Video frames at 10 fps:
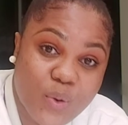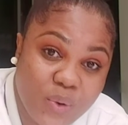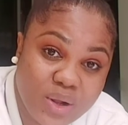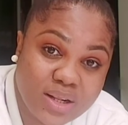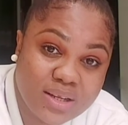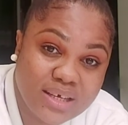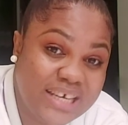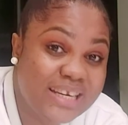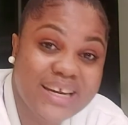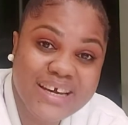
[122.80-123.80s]
all.
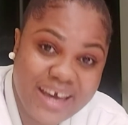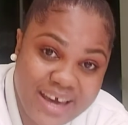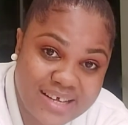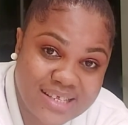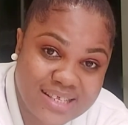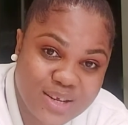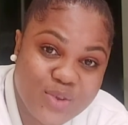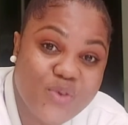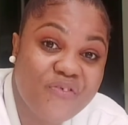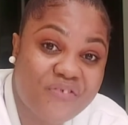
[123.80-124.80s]
In any case,
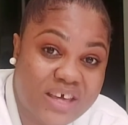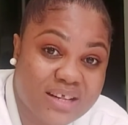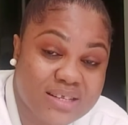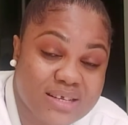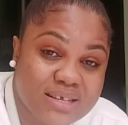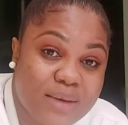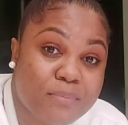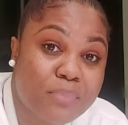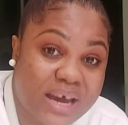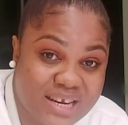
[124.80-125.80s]
you fail
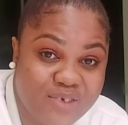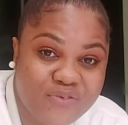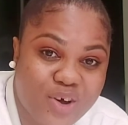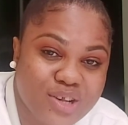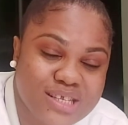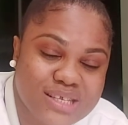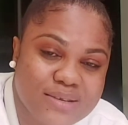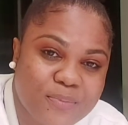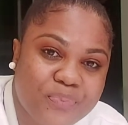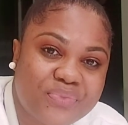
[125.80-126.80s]
by default.
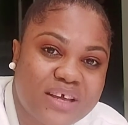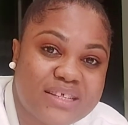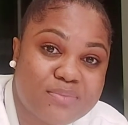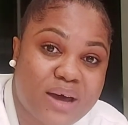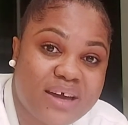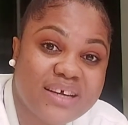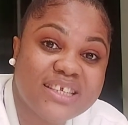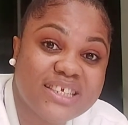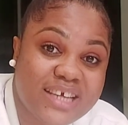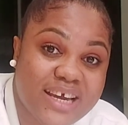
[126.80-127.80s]
It's by
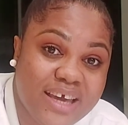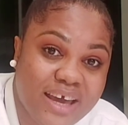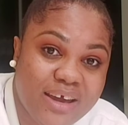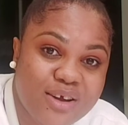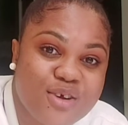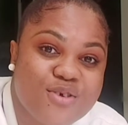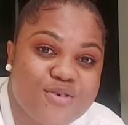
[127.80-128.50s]
JK